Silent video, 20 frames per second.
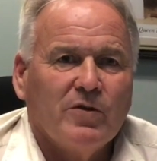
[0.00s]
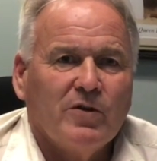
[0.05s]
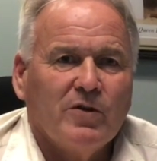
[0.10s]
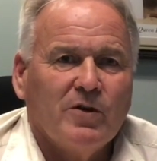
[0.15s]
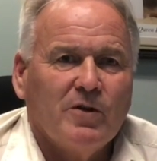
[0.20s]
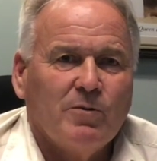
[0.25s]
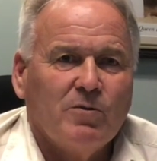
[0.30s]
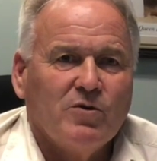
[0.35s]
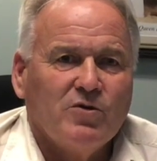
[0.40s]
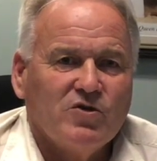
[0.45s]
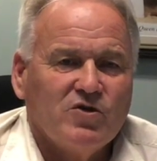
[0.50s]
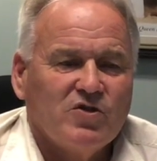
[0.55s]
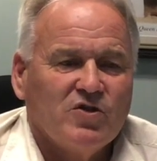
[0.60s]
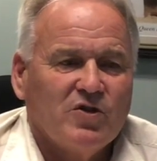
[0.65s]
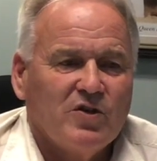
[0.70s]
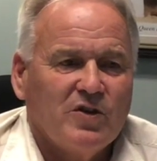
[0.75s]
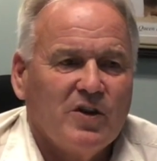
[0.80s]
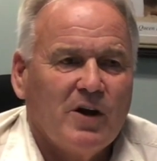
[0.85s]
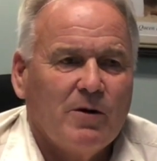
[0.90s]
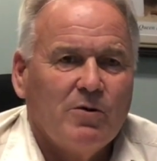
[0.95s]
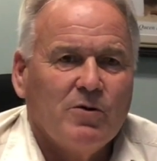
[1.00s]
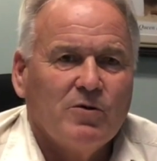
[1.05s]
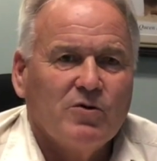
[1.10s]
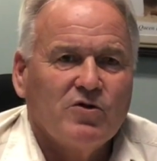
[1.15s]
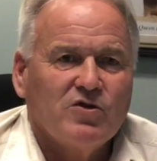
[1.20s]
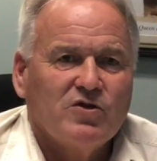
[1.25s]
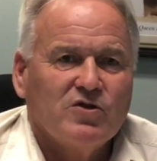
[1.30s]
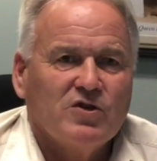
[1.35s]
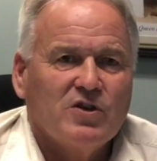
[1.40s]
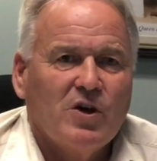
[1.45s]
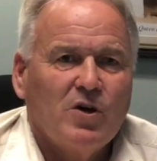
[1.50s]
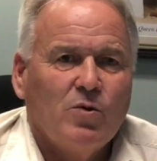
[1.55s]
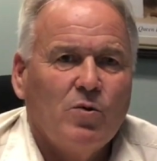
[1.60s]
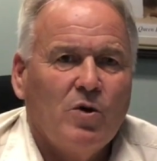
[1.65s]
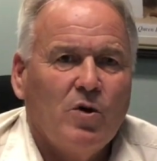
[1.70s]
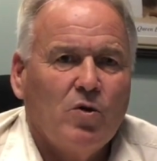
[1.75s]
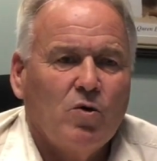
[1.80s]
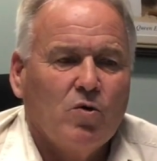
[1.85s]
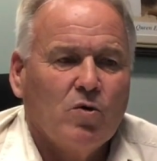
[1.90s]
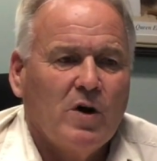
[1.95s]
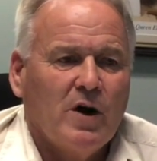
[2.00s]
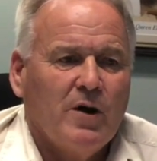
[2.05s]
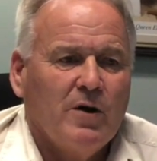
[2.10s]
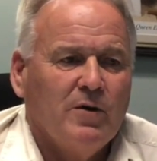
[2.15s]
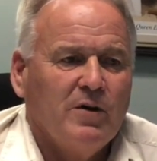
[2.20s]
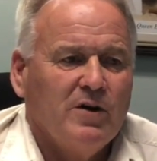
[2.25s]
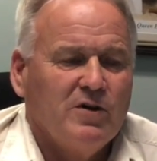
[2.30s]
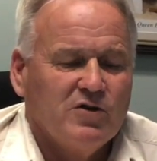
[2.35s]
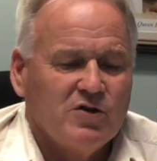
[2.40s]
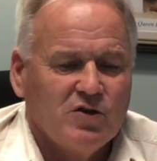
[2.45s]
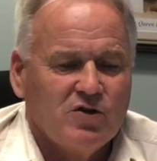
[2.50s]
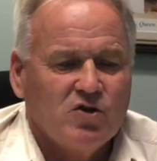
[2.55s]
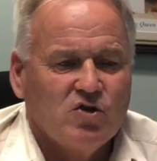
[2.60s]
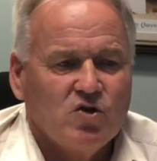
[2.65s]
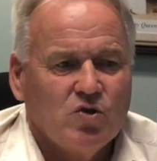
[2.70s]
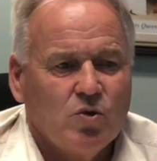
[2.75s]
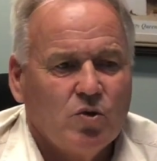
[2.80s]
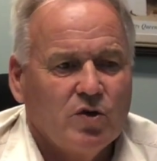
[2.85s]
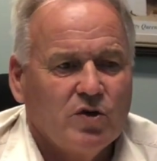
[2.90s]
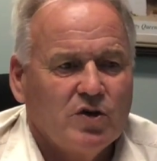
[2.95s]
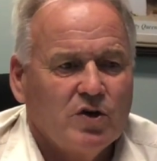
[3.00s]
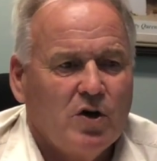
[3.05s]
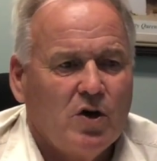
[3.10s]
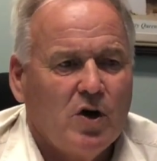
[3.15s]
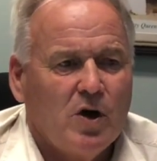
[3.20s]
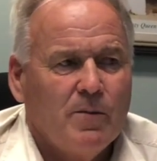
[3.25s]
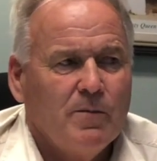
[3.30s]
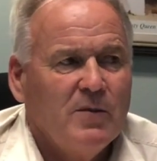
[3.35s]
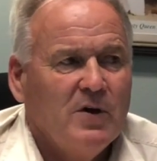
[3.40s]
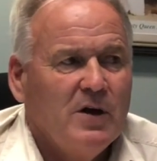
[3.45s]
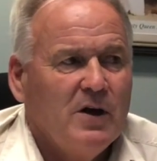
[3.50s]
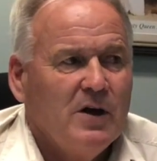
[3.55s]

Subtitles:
They were so well grown in such a short time.